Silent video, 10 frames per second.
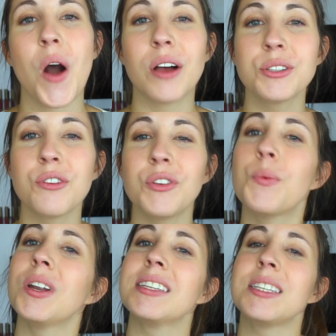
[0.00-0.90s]
Also, if
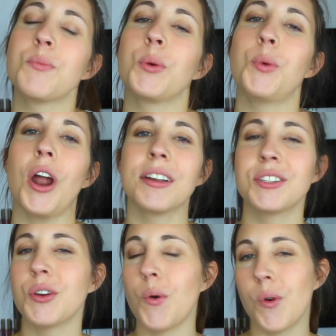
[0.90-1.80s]
you wanna see more
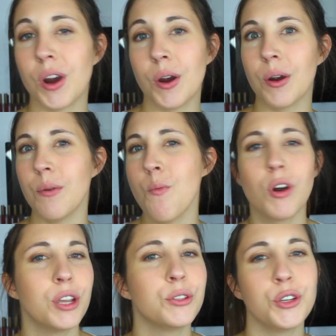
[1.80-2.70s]
products or
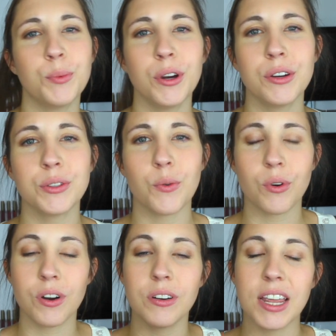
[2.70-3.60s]
more YouTubers
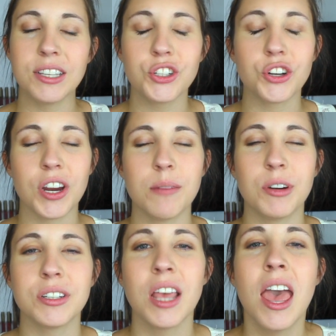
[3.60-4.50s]
or
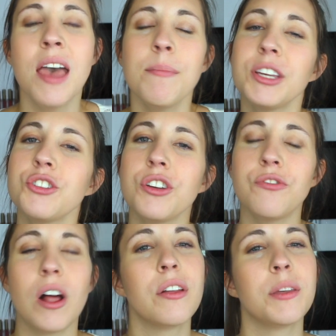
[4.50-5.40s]
Instagrammers, make sure
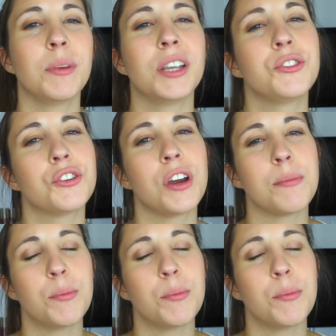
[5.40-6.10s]
you follow them on Instagram.